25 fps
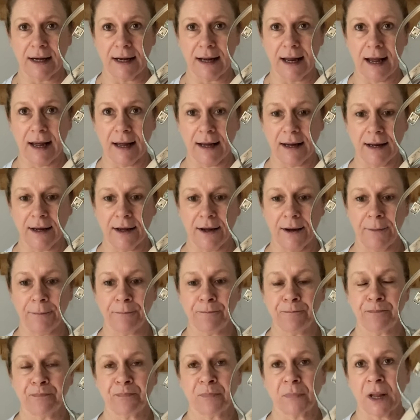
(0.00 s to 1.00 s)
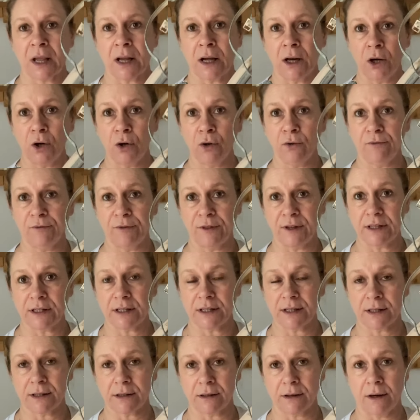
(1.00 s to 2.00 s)
higher. I love
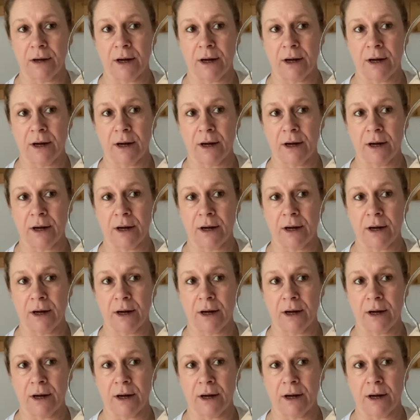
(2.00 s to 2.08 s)
this